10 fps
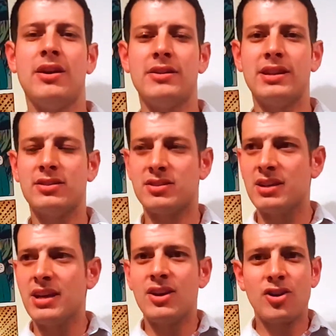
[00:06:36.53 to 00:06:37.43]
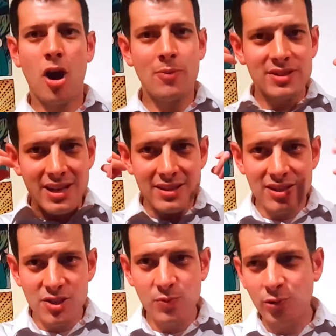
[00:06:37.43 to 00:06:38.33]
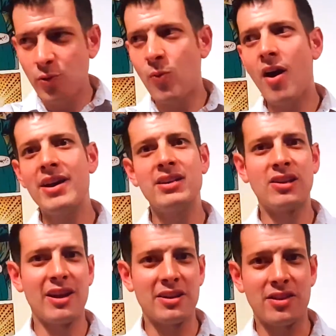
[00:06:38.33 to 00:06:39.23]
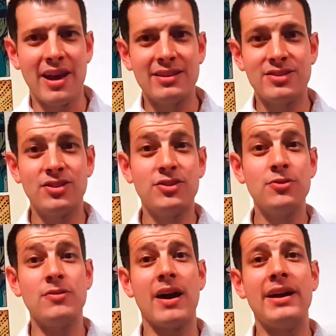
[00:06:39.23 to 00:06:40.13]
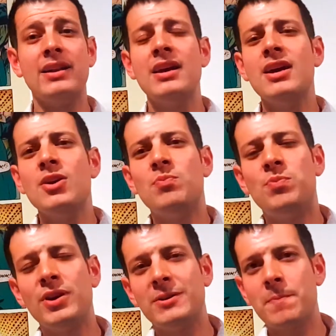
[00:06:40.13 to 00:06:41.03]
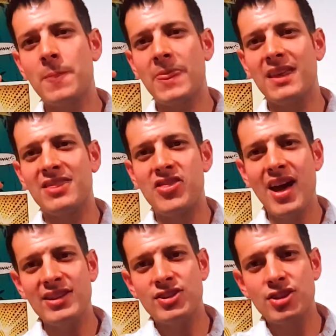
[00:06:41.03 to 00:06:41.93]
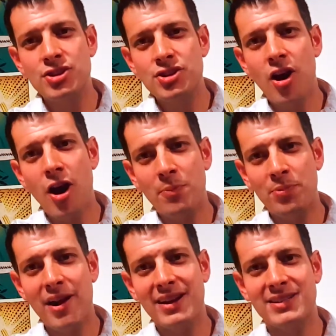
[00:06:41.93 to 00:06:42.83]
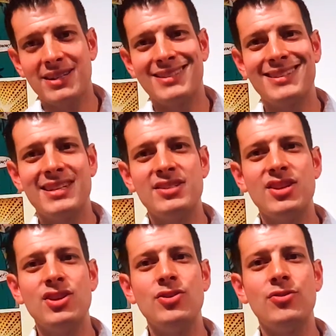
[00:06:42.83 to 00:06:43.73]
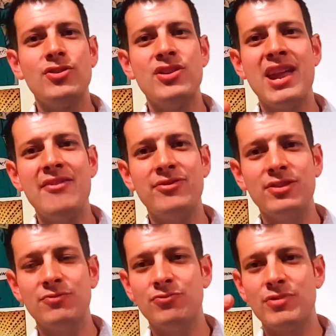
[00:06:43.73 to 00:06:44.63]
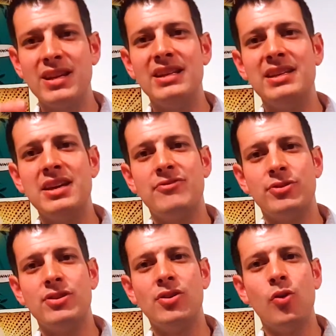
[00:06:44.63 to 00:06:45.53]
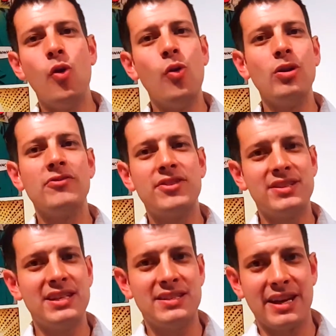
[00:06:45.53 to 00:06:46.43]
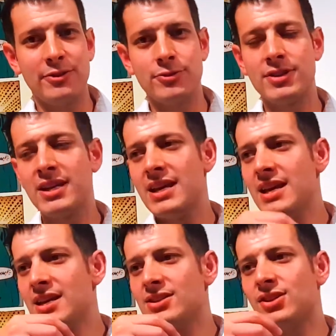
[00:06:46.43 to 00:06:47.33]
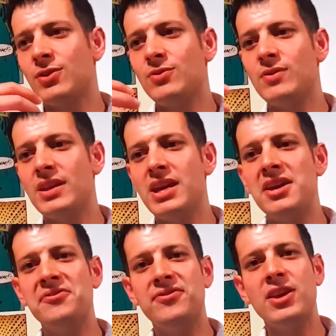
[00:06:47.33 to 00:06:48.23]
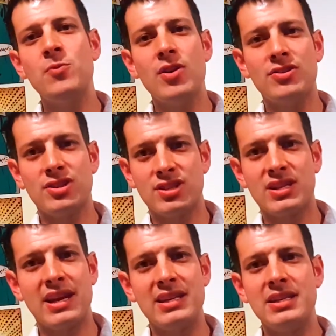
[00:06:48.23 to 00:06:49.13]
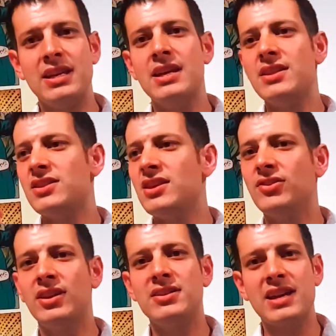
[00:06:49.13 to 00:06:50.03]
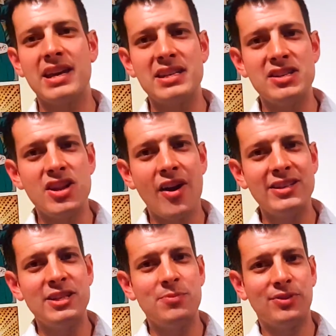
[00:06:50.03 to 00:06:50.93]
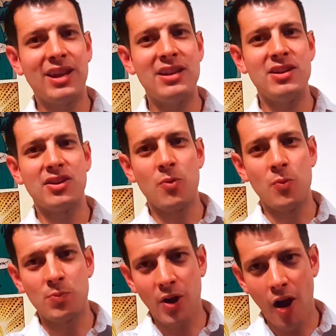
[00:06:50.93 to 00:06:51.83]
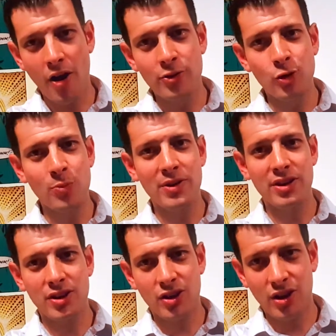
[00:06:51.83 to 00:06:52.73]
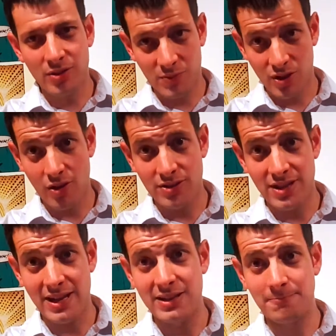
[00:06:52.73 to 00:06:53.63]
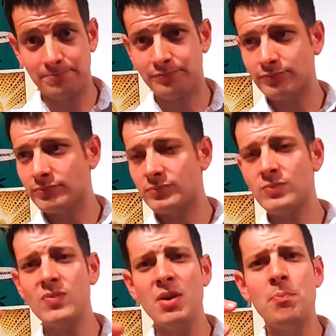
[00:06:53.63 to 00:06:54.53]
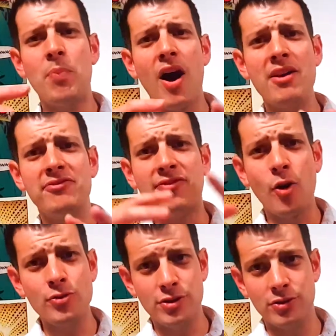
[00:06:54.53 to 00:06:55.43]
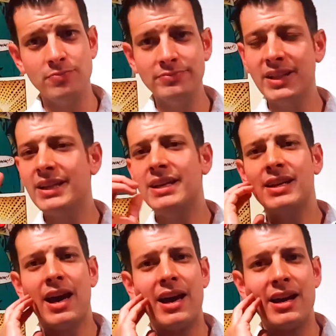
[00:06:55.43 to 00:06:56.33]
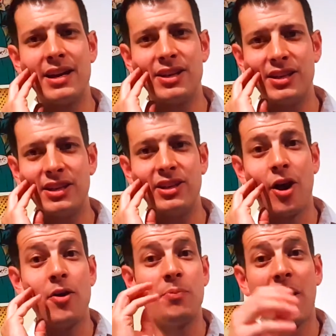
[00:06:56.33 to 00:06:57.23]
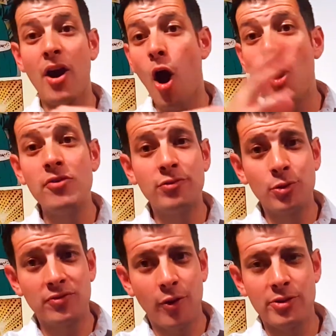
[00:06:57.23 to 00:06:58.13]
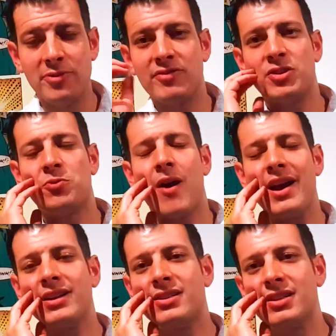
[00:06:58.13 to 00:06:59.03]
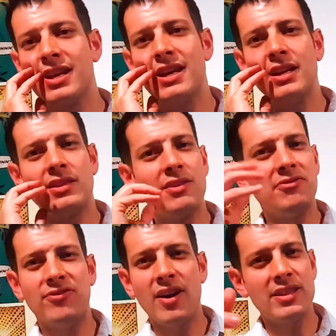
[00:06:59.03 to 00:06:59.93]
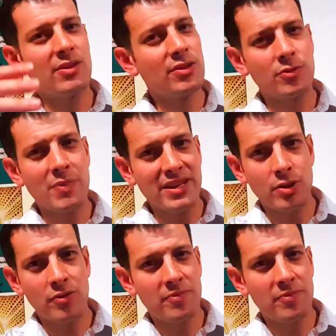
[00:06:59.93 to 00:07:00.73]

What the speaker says: That's common sense, is that we're all wired like that to do that. But that's the sharp practice, is that you're never really given all of the details. So if they were to say this is a 90% carnauba content by volume, by overall volume of this wax, then fine, they would make it all